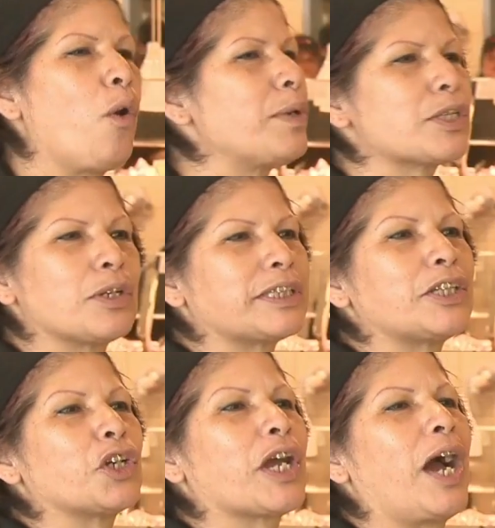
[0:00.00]
always
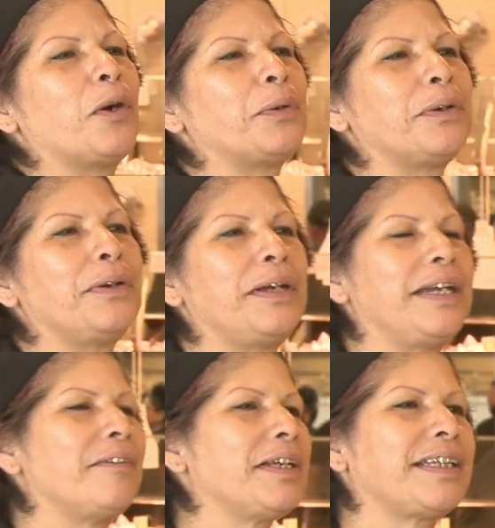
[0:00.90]
looked at the counter
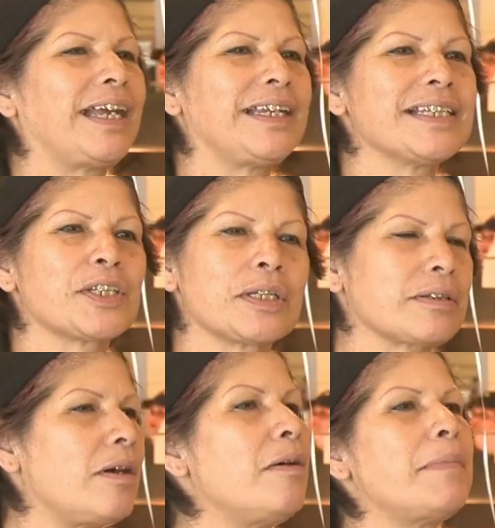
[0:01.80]
and everything. He
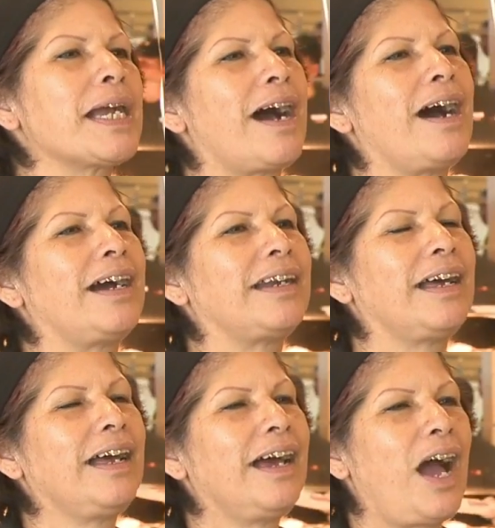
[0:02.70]
says, oh, my God,
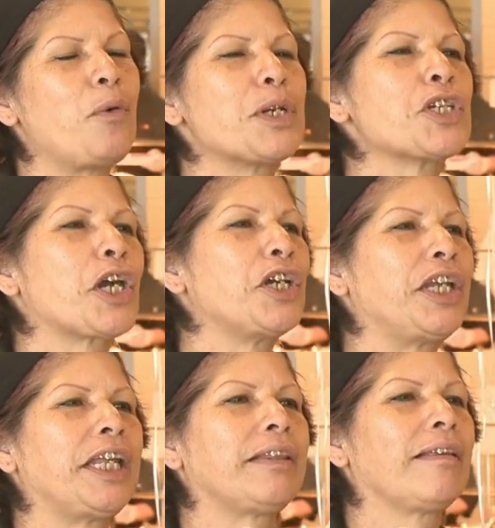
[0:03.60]
I wish I
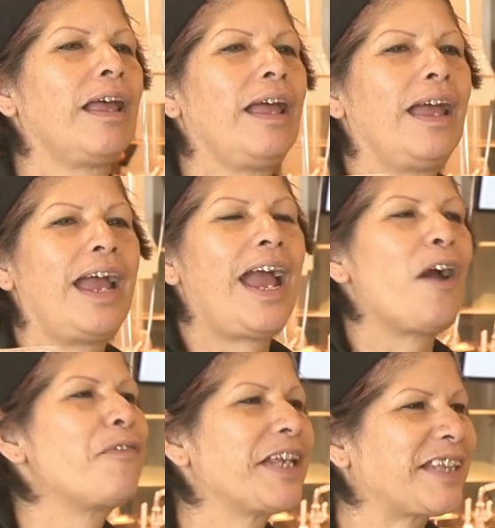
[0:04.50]
could eat
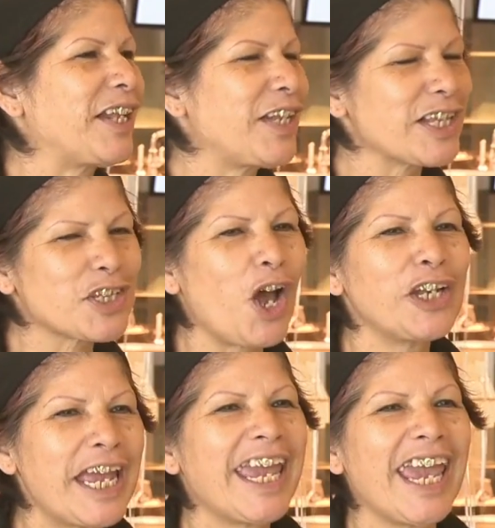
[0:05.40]
everything that's on